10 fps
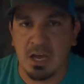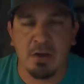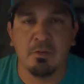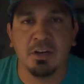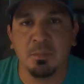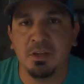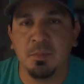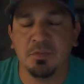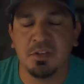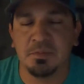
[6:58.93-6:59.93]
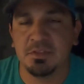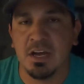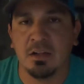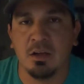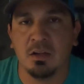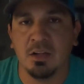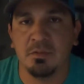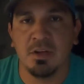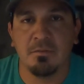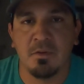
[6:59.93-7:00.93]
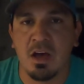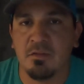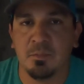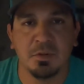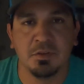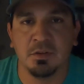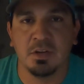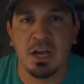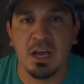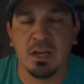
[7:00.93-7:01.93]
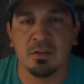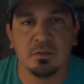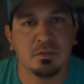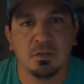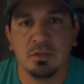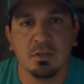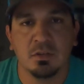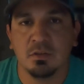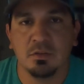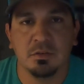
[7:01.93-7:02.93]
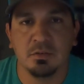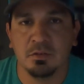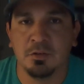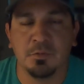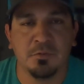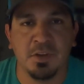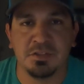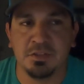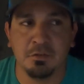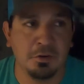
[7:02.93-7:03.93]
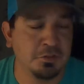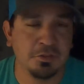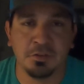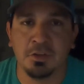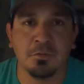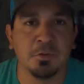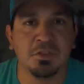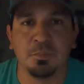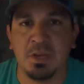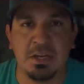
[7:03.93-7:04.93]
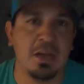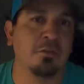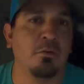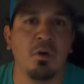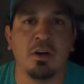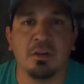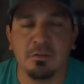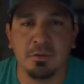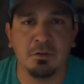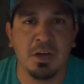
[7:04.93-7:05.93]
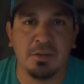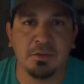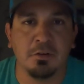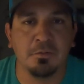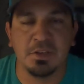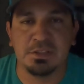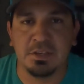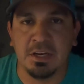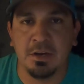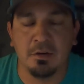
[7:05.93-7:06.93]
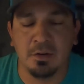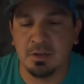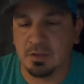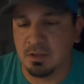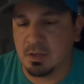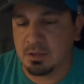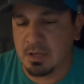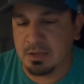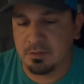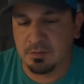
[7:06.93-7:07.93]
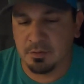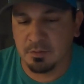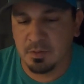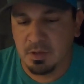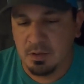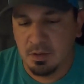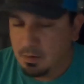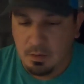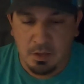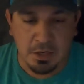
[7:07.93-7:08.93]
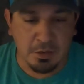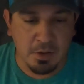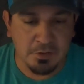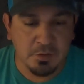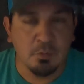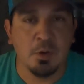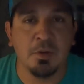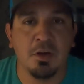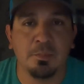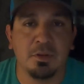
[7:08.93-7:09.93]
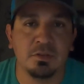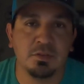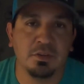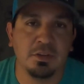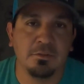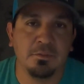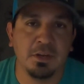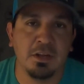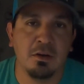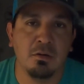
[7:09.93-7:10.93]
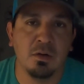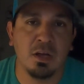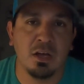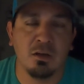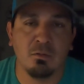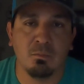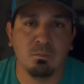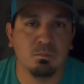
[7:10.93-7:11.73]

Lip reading: I recommend the Perception Outlaw 11.5. It's a good kayak. Good for fishing, or it's just good for just being out in the water. If you don't have to go fishing in it or anything like that. So anyways, well, we hope you enjoyed this video.